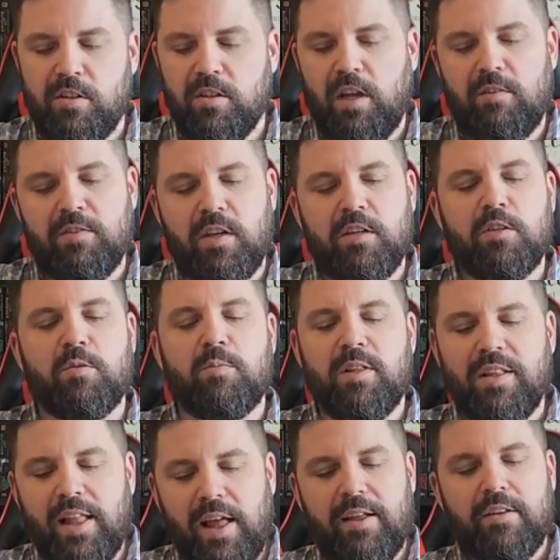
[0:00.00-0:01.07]
I've talked to him a
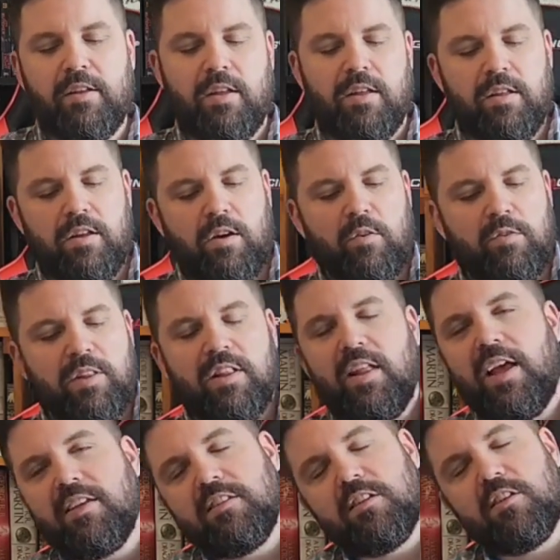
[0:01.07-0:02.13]
lot over the
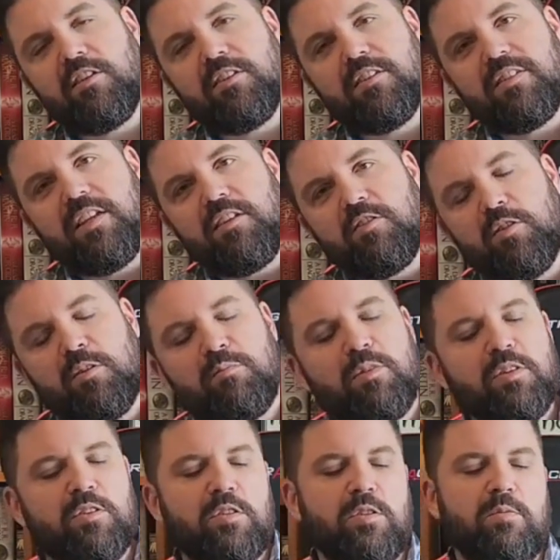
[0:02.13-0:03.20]
last year since I joined
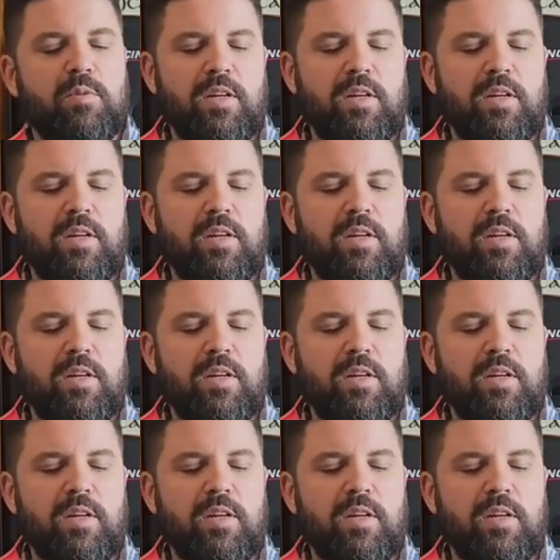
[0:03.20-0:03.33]
BookTube,